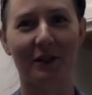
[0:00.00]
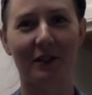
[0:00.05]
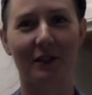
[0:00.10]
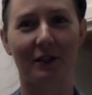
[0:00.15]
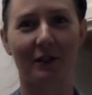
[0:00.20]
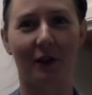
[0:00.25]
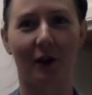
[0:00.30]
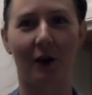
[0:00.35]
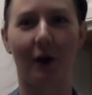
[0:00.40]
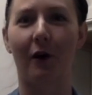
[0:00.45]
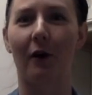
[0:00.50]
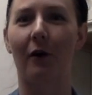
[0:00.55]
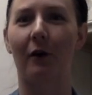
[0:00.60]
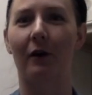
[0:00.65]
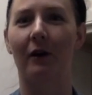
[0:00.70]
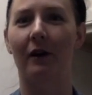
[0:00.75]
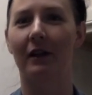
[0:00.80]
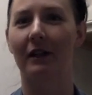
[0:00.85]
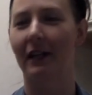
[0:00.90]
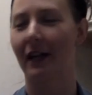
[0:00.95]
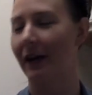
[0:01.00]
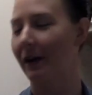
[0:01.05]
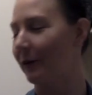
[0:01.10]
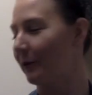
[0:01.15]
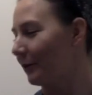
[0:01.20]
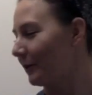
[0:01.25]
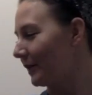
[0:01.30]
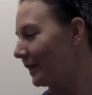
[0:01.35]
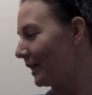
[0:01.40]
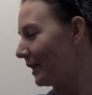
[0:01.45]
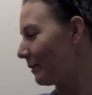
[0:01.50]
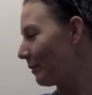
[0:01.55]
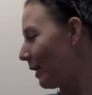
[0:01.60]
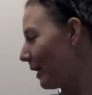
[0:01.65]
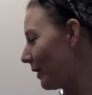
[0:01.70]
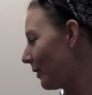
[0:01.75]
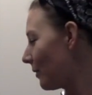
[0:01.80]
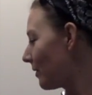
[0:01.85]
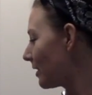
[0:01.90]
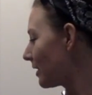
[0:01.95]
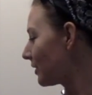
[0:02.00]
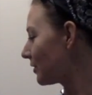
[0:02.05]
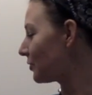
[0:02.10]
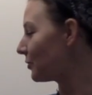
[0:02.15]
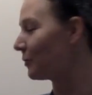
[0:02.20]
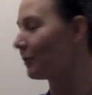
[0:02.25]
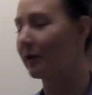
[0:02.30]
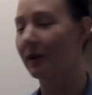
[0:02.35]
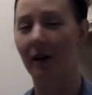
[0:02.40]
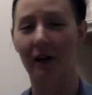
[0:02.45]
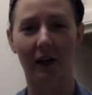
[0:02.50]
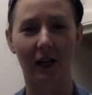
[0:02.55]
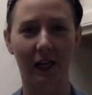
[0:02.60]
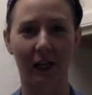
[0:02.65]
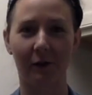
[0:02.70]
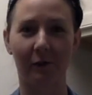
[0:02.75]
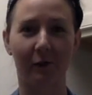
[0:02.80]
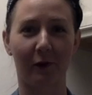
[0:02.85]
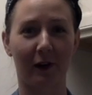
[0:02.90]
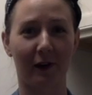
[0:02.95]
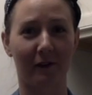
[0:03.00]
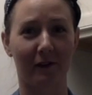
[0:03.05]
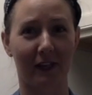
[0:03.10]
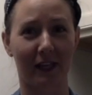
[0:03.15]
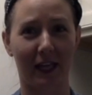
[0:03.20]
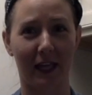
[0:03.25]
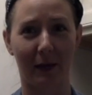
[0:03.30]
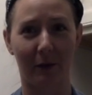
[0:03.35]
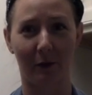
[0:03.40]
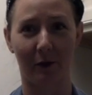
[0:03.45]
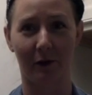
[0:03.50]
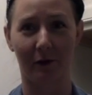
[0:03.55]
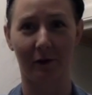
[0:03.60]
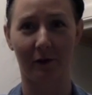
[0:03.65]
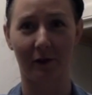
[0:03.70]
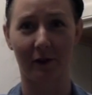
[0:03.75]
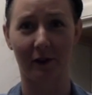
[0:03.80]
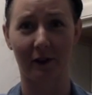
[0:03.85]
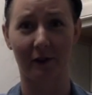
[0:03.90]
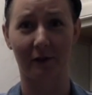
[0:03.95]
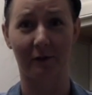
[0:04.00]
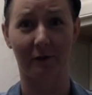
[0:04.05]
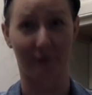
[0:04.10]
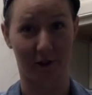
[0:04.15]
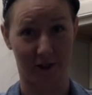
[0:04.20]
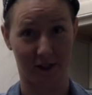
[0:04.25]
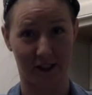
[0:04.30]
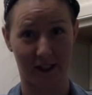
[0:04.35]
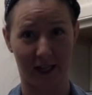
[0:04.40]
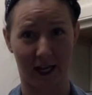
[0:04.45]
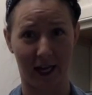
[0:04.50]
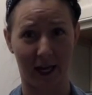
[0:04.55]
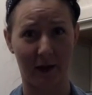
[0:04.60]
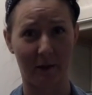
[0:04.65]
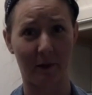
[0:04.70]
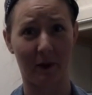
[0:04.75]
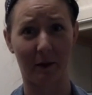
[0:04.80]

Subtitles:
so not only am I going to cook in front of a camera for the first time,